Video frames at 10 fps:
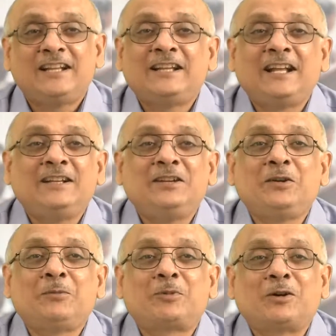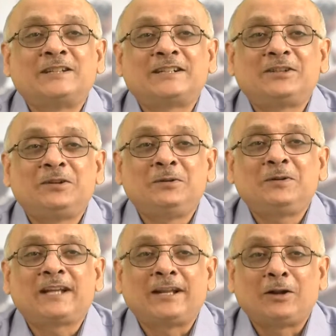then your project schedule
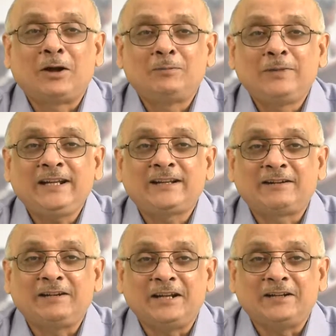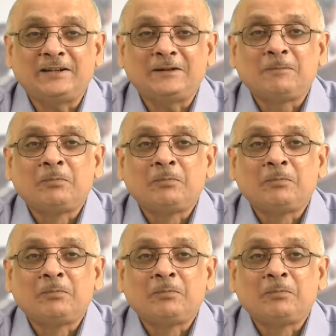cannot be created.